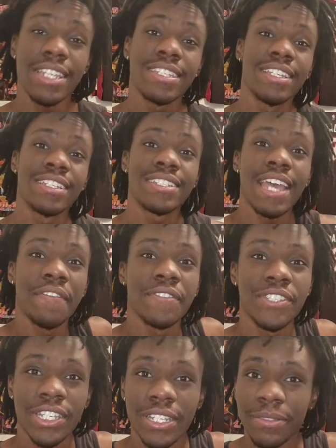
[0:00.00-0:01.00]
Satsuki the
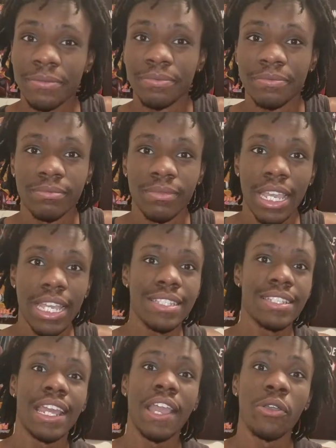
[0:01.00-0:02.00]
Savage here,
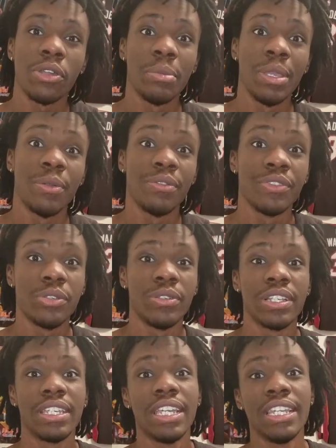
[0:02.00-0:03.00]
and today I'm going to be
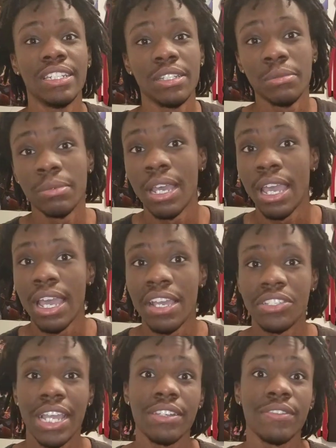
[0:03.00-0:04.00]
reviewing Kingdom,
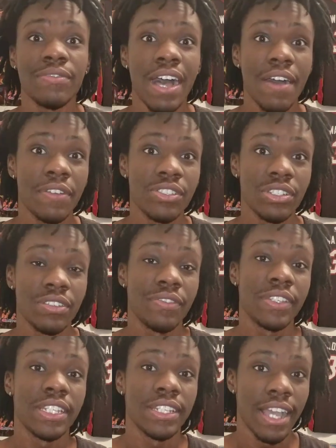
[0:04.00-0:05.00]
chapter
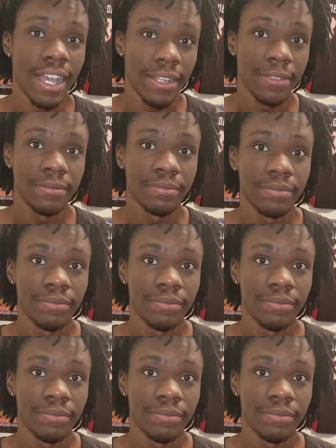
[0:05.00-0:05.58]
559.